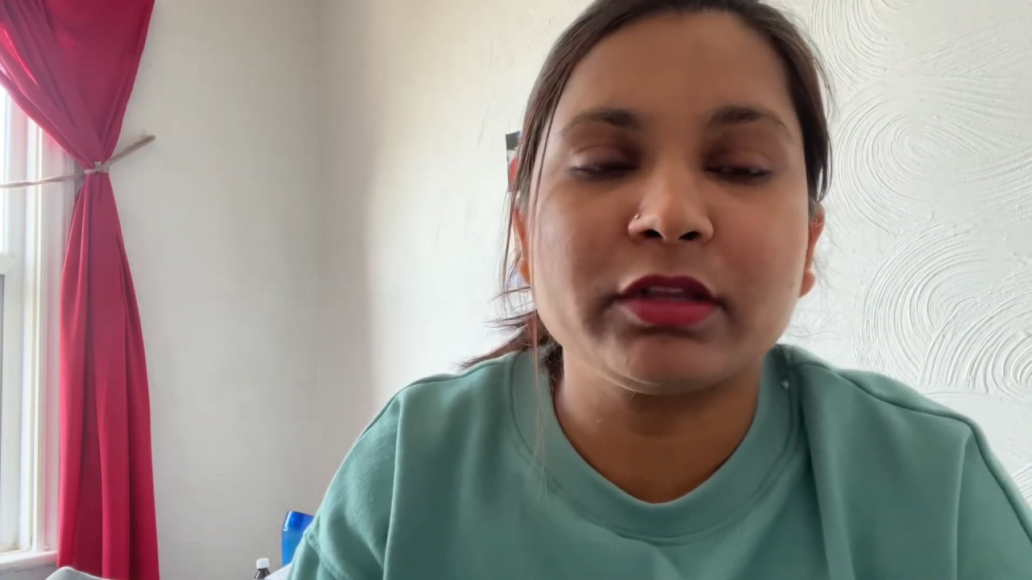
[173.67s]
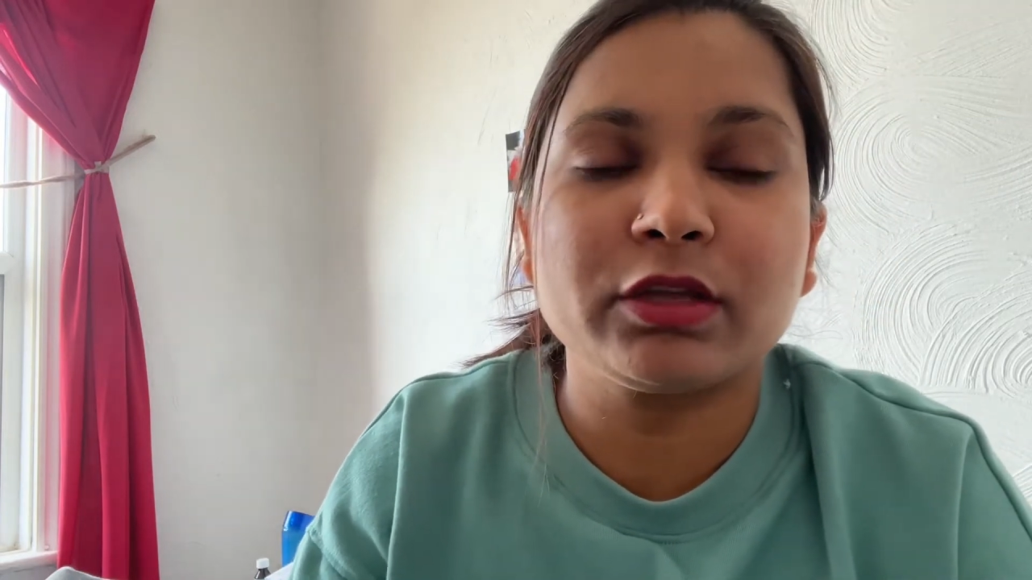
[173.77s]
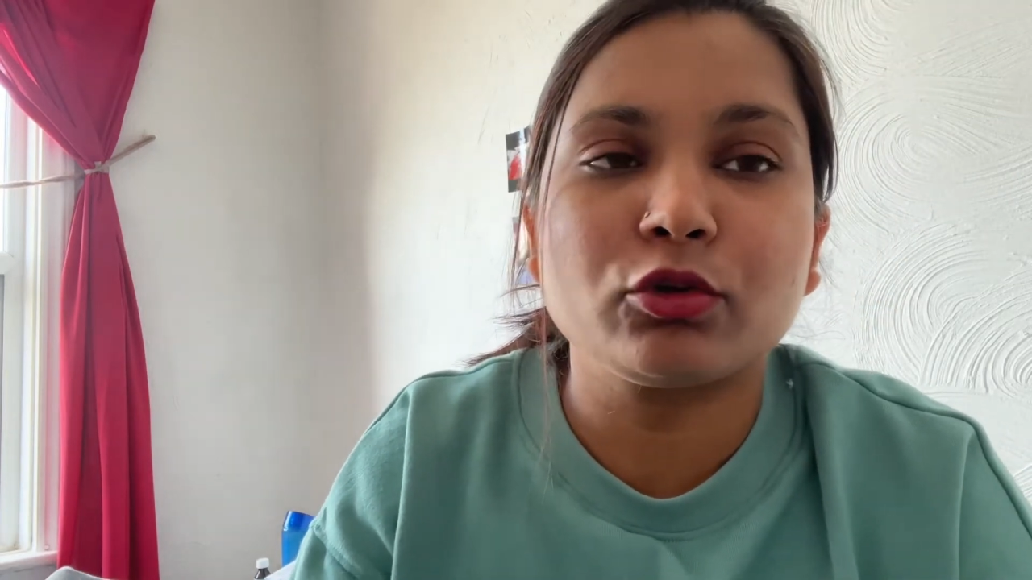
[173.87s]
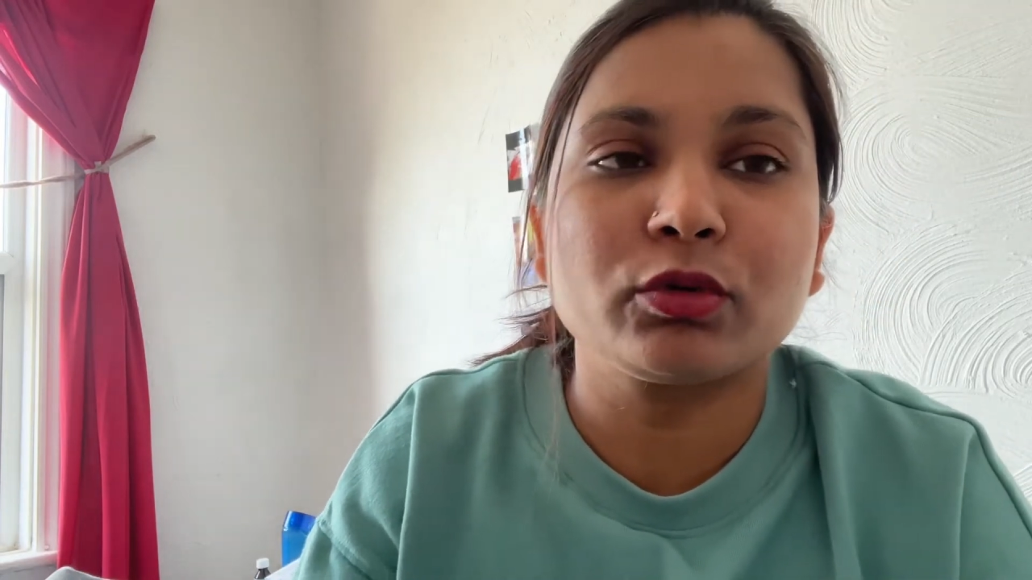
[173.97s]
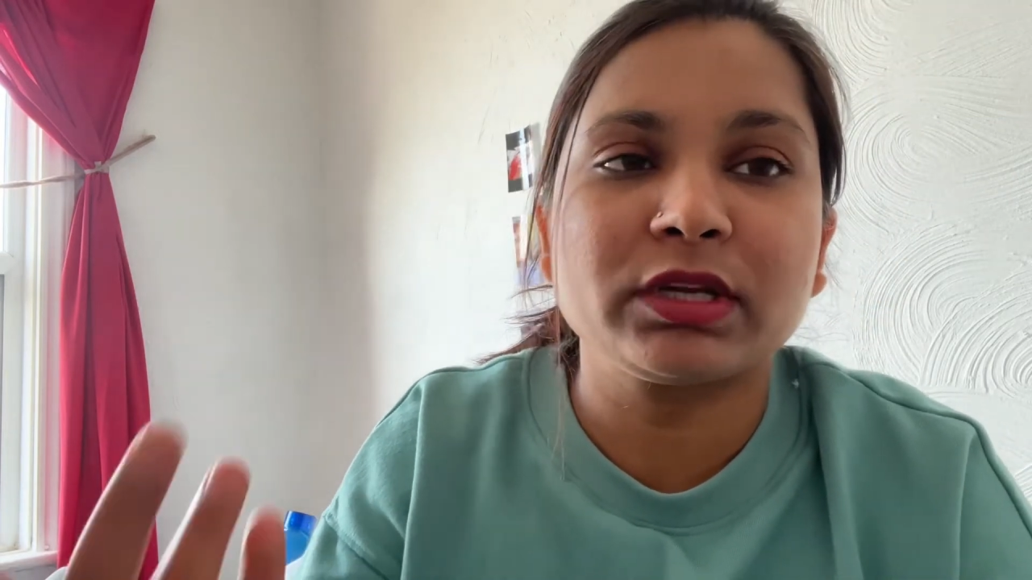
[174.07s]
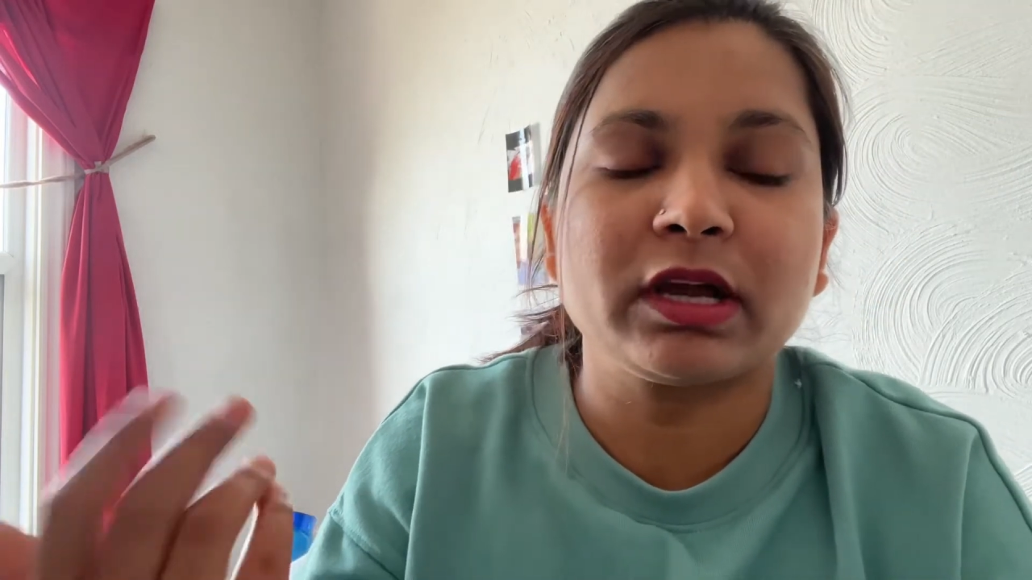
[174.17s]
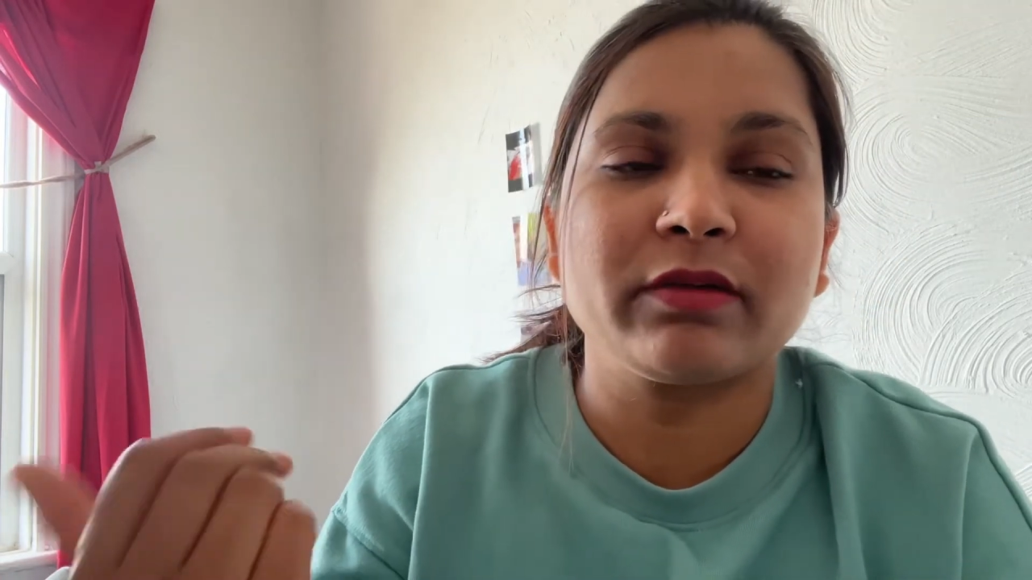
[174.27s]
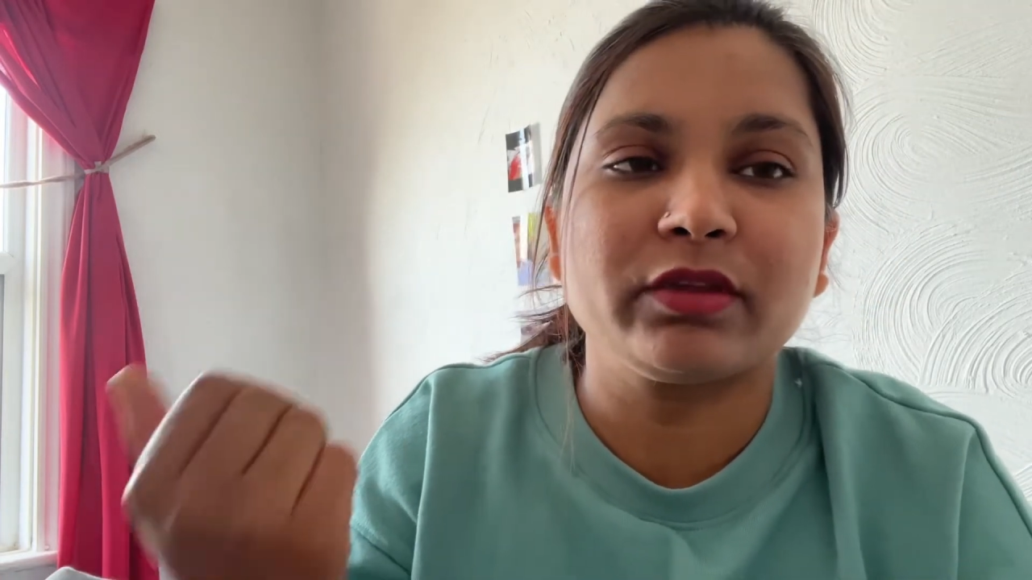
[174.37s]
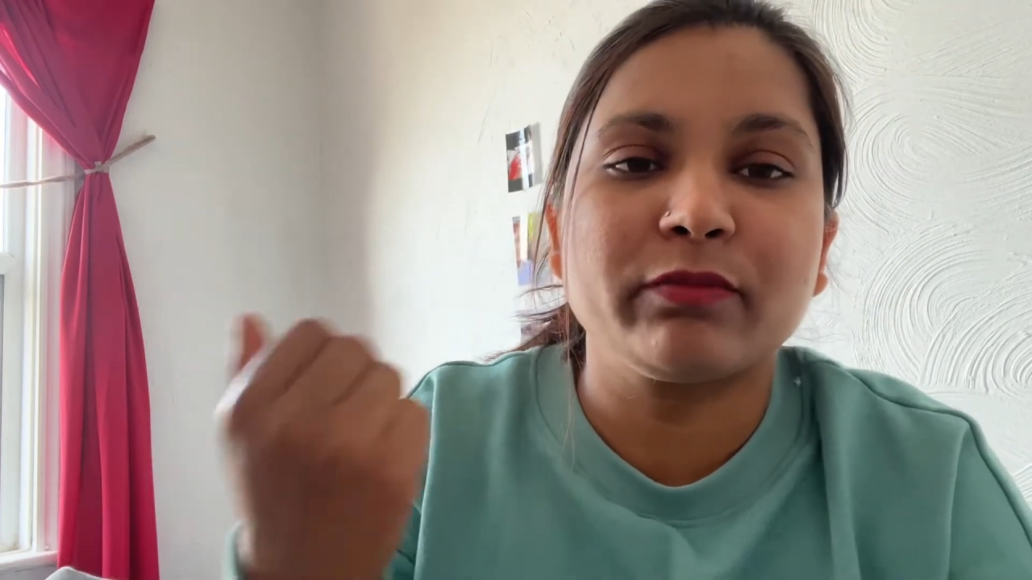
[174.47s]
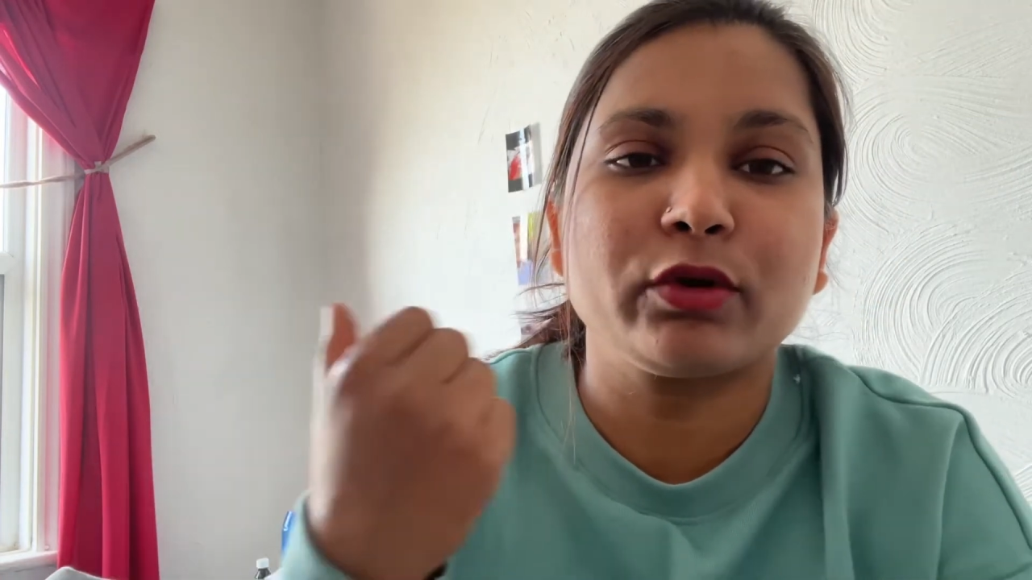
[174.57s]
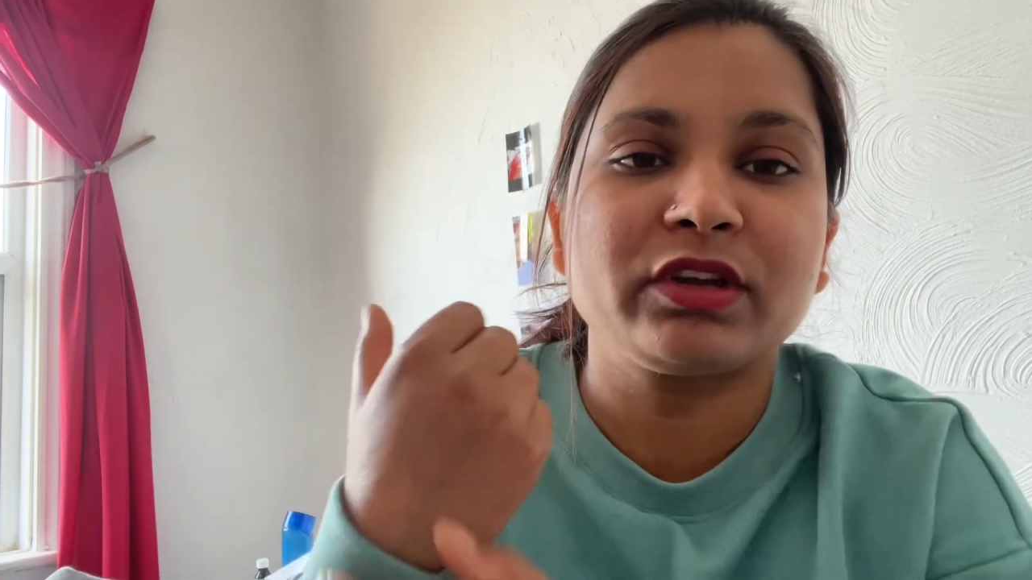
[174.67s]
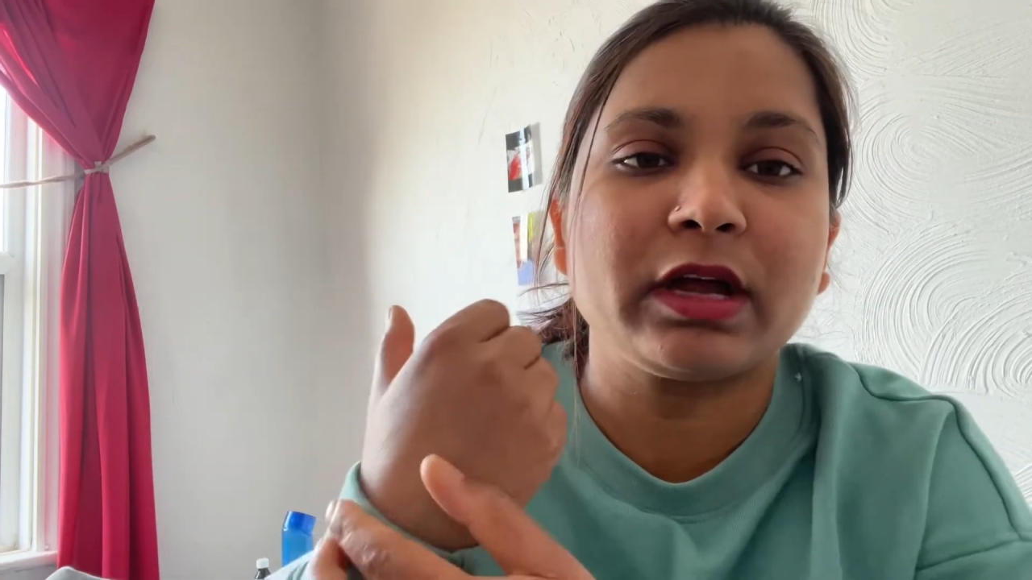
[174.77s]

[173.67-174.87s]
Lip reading: they won't